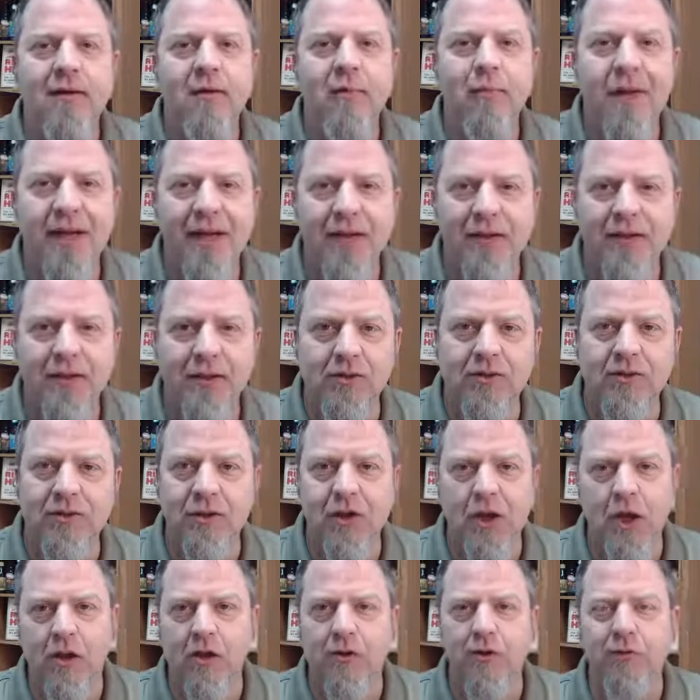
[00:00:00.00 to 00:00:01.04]
Pantone's
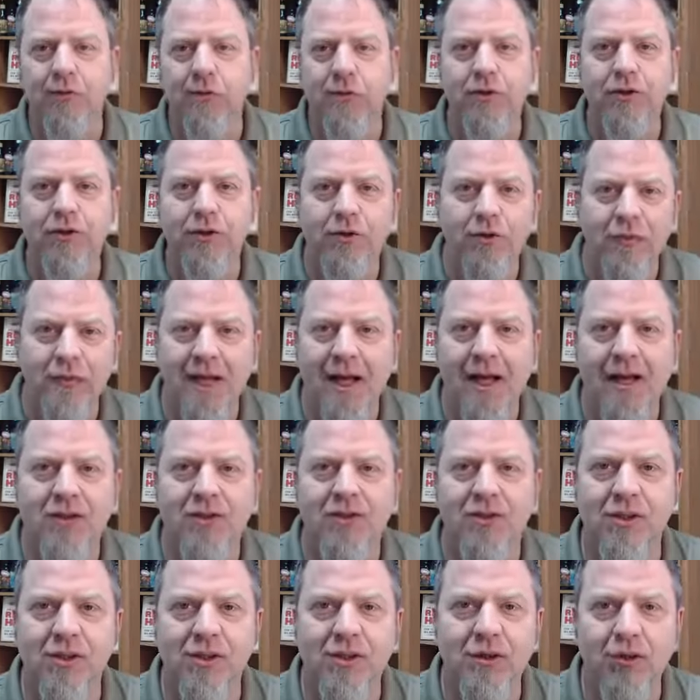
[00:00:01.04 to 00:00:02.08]
color for
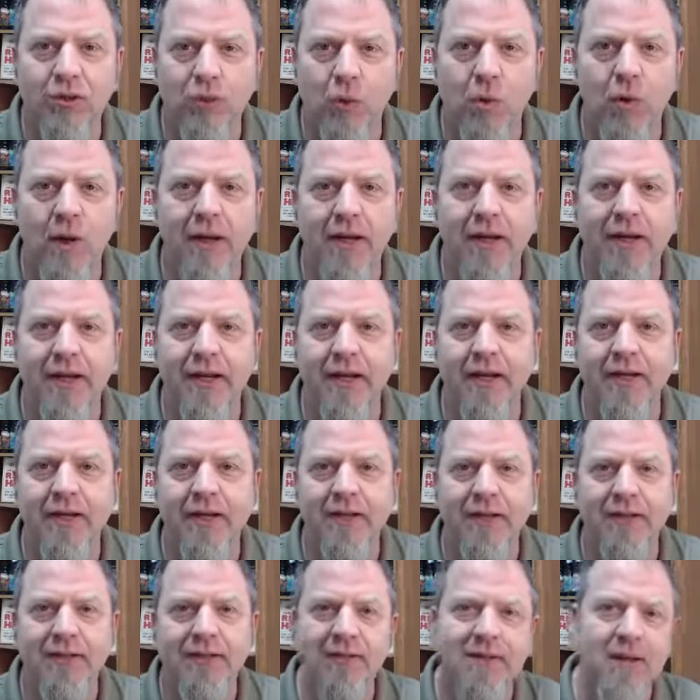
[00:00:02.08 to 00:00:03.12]
2020
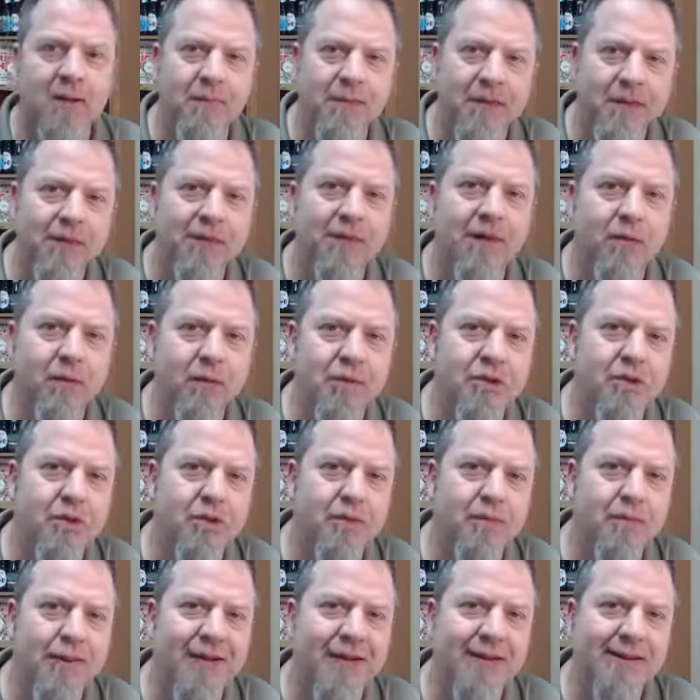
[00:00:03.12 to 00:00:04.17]
is something that we
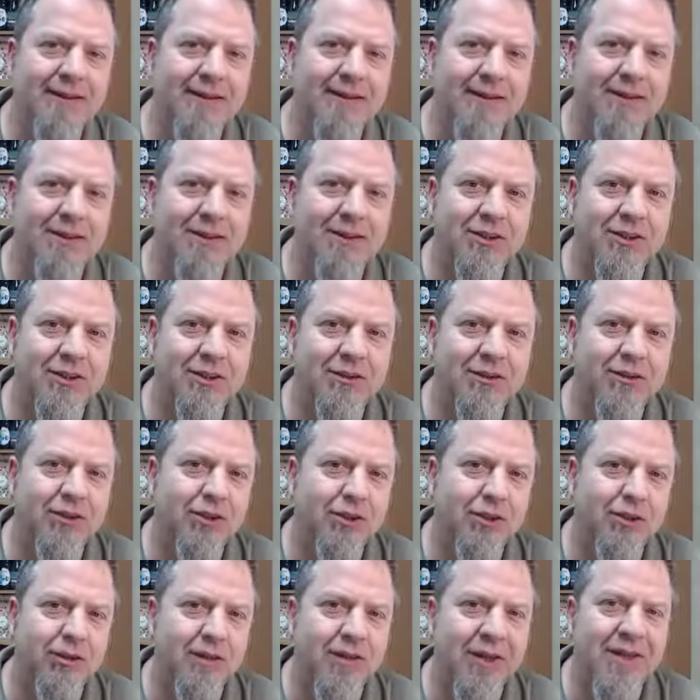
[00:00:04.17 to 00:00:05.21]
should pay attention
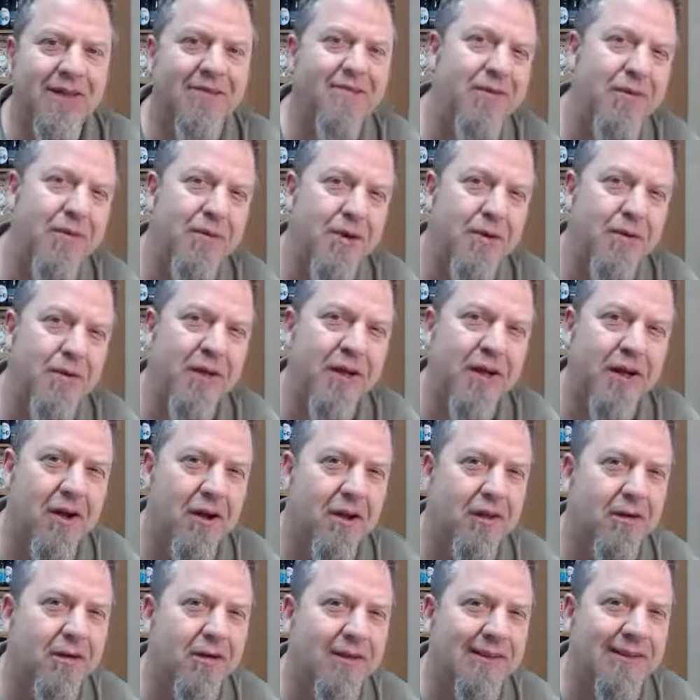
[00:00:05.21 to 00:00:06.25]
to, even though the
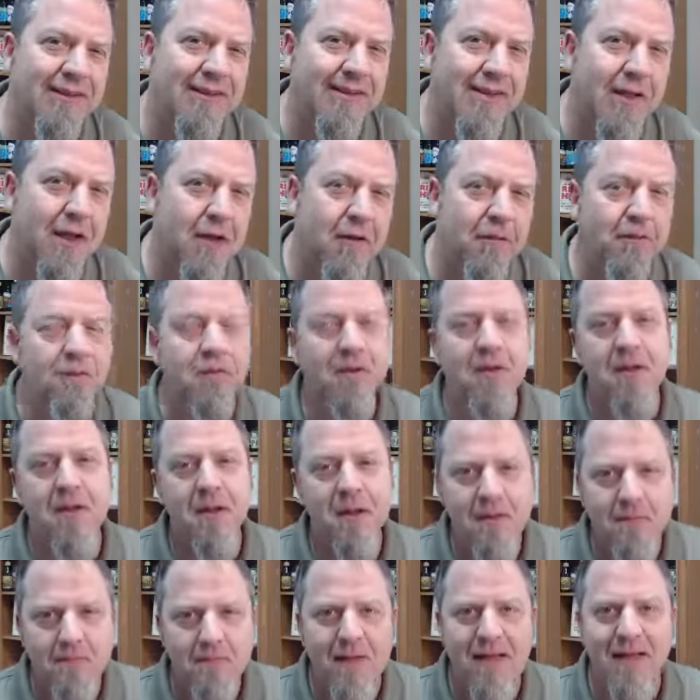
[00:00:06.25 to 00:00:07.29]
color itself
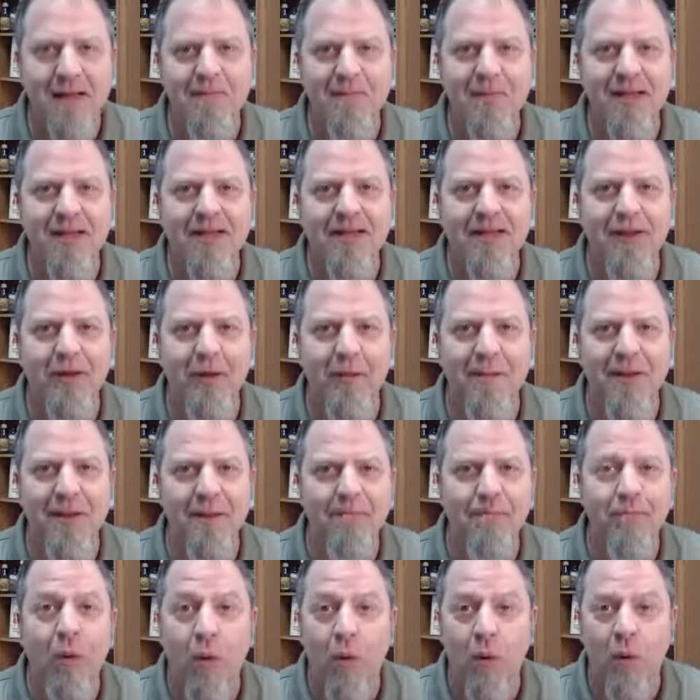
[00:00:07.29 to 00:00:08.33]
might be a little
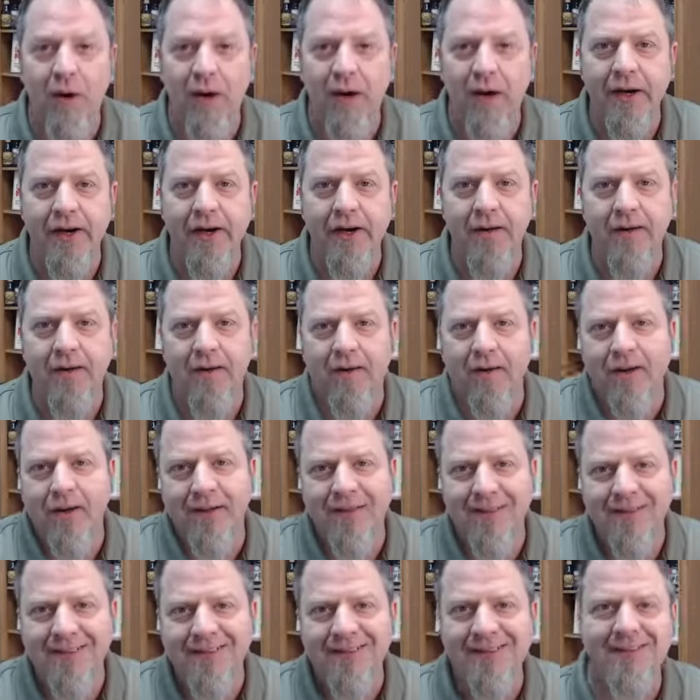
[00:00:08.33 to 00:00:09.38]
bit boring, or at
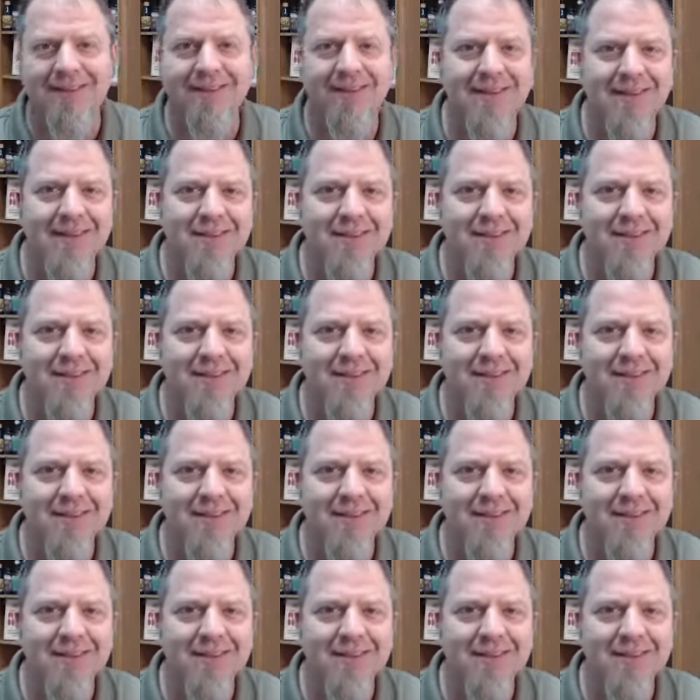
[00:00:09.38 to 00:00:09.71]
least